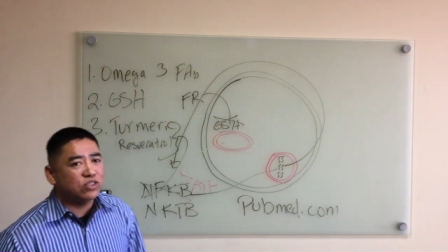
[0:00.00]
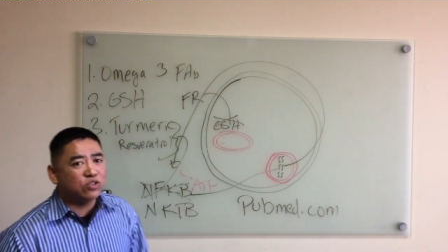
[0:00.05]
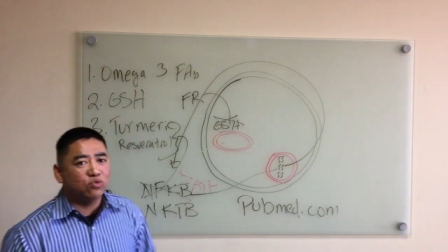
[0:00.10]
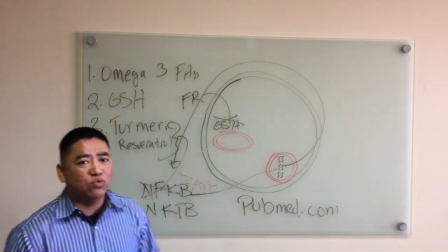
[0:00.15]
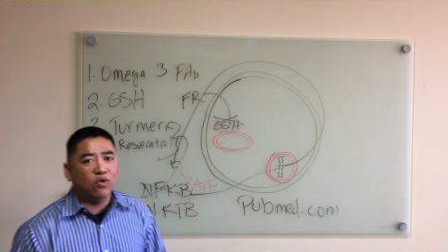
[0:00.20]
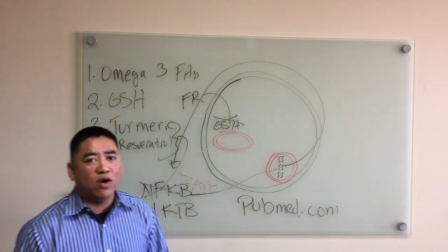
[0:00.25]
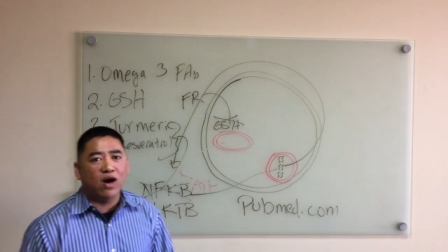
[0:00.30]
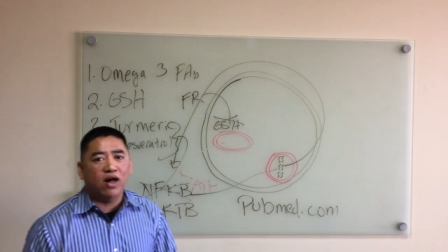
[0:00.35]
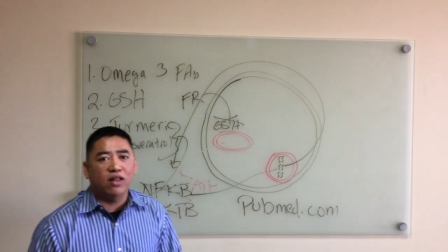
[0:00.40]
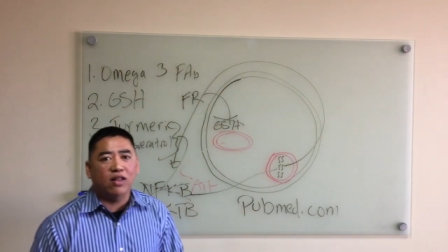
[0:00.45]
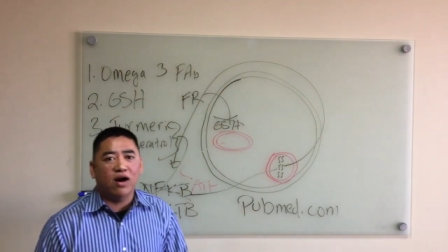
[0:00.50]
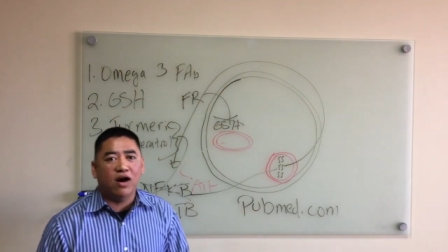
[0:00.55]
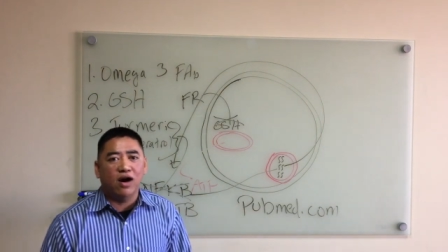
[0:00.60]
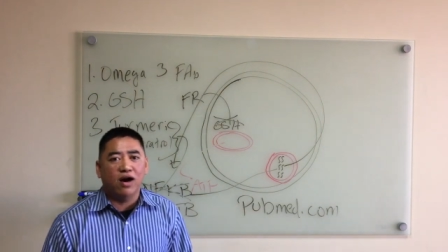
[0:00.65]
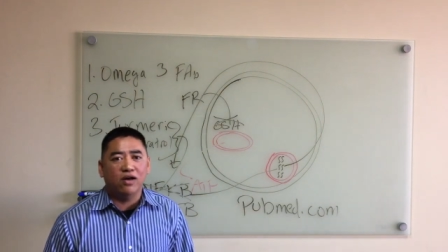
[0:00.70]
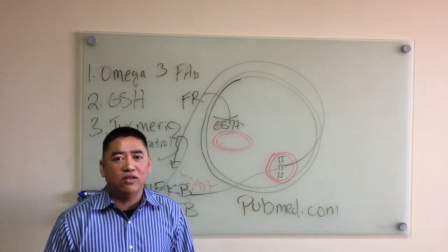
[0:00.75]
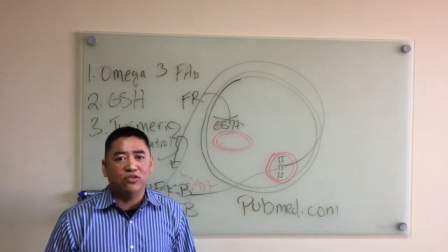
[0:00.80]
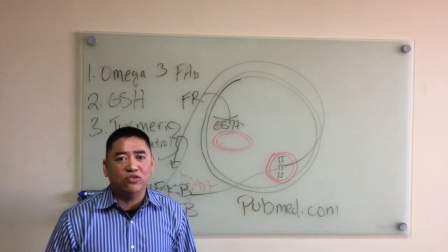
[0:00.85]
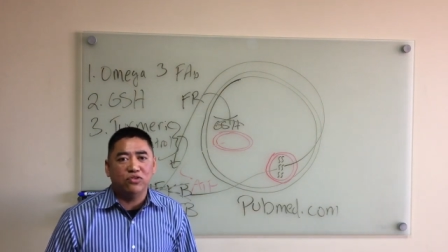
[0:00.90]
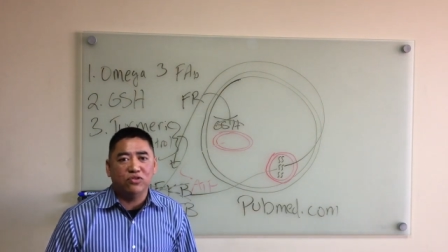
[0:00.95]
as well
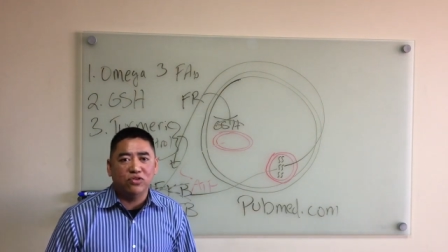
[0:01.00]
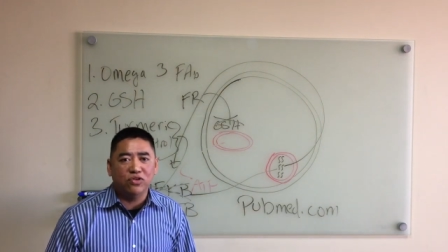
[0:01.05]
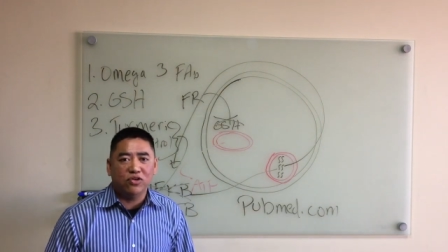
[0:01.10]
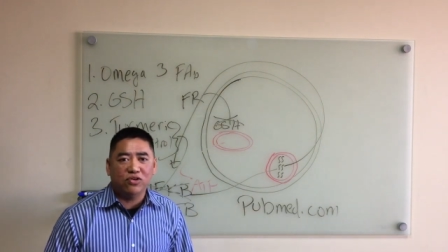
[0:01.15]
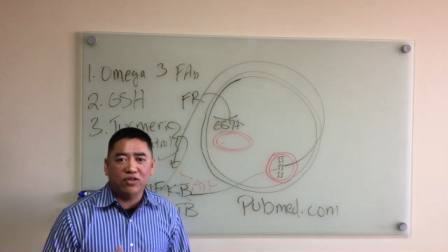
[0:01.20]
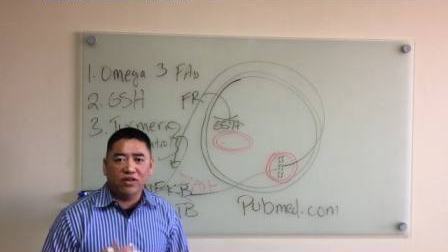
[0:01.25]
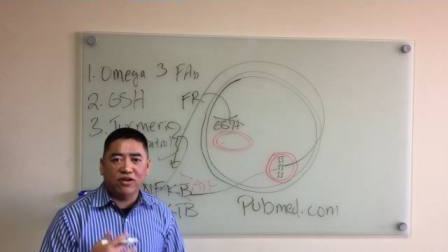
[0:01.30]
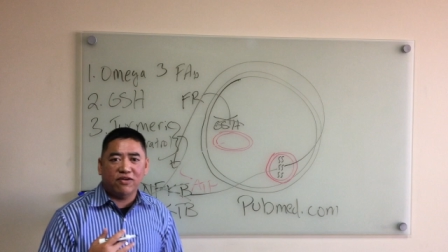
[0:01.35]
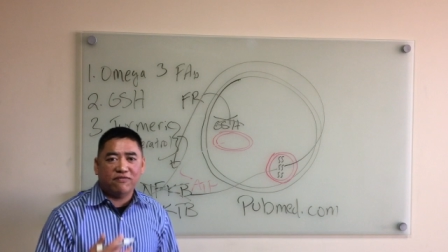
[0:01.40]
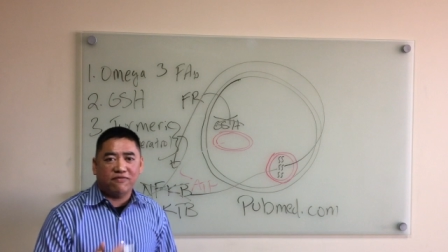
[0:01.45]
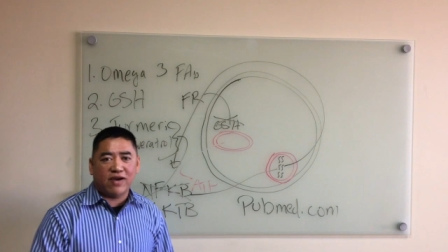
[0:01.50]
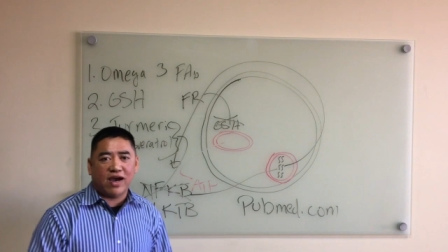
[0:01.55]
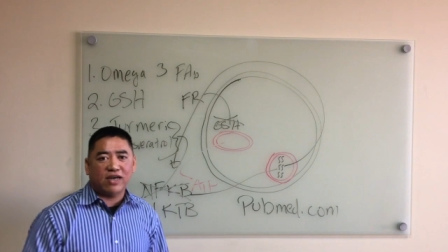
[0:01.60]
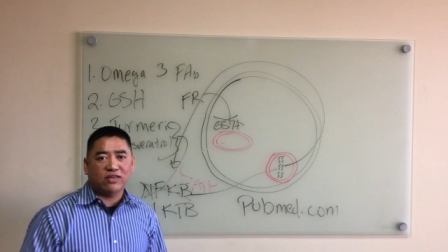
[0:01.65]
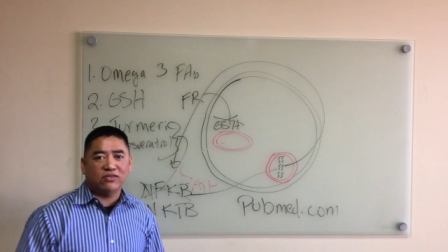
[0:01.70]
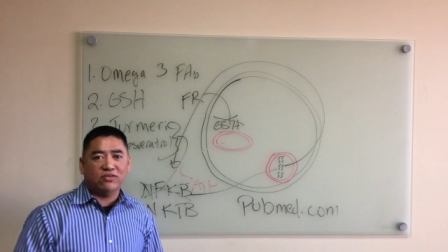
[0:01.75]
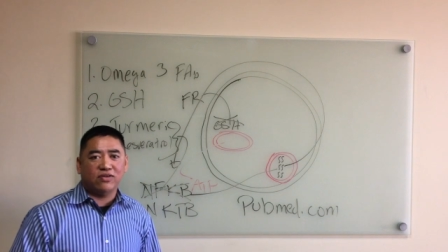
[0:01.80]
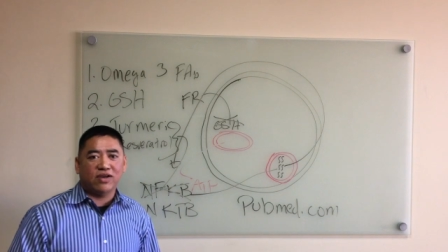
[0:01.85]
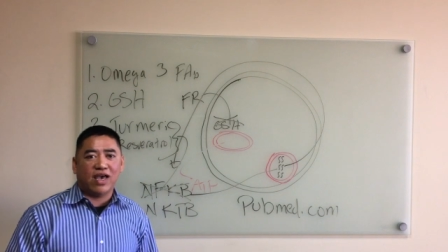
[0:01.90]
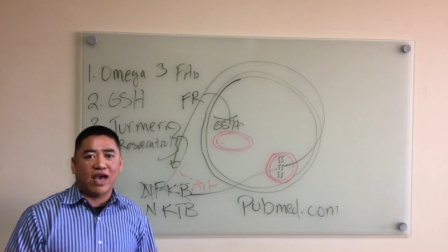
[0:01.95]
on nuclear
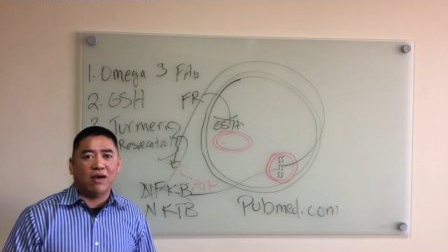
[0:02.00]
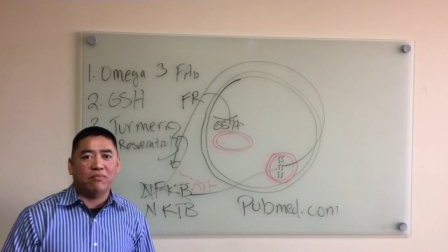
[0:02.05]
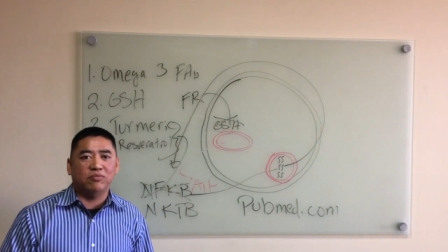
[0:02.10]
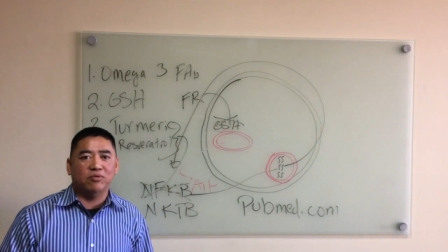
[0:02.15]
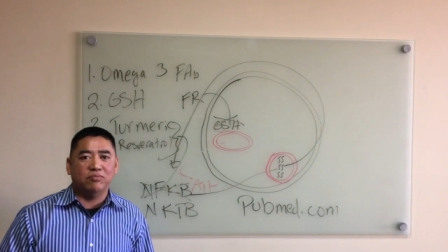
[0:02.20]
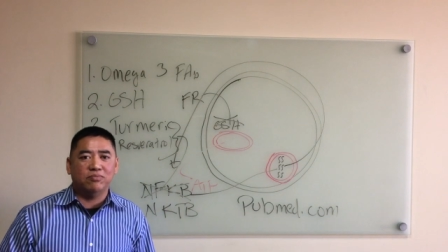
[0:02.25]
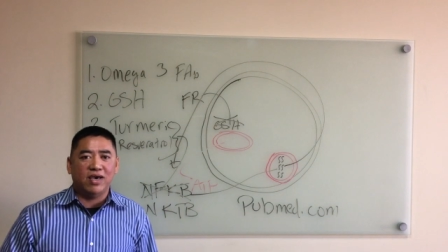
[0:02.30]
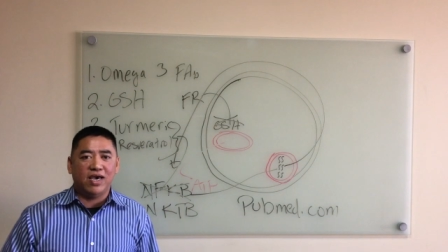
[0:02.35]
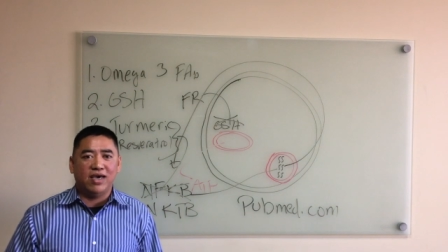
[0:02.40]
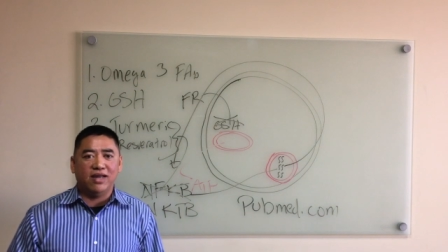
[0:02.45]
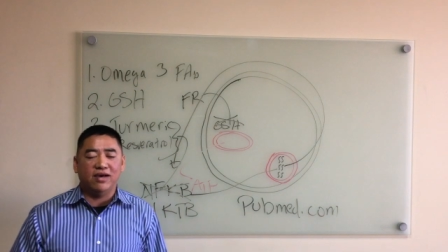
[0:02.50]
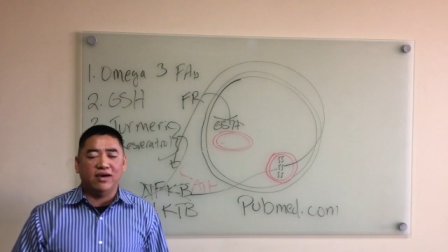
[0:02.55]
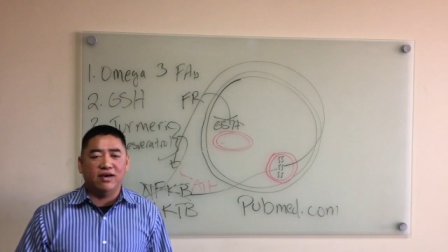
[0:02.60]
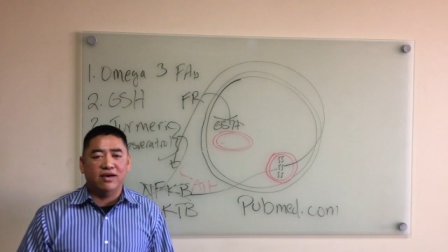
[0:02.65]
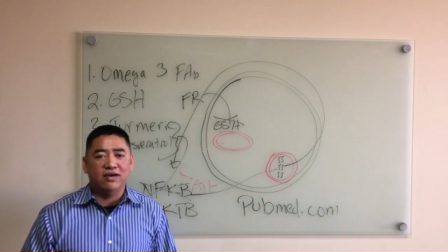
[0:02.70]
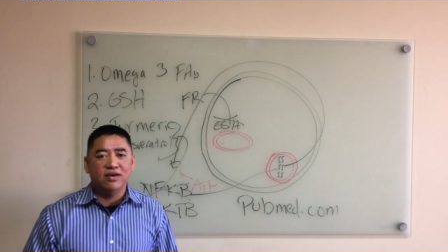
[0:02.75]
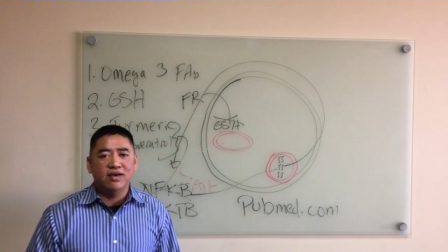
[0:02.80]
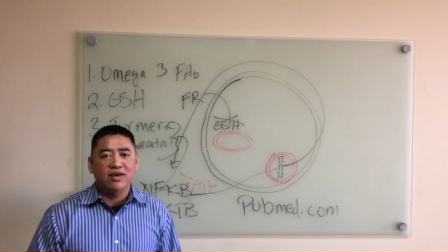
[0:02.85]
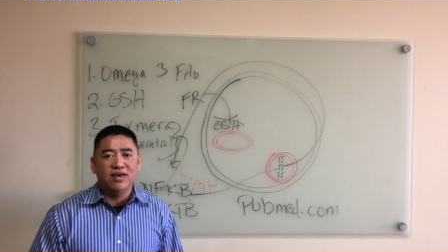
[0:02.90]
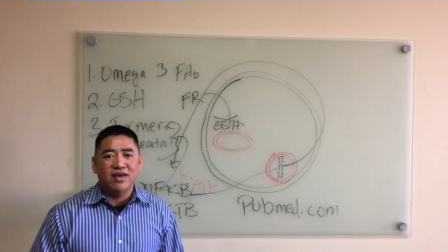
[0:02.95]
factor kappa
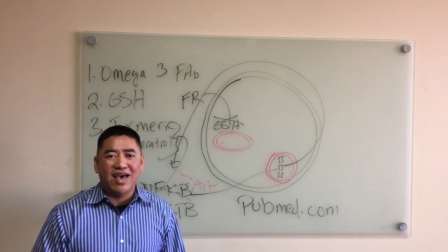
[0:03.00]
beta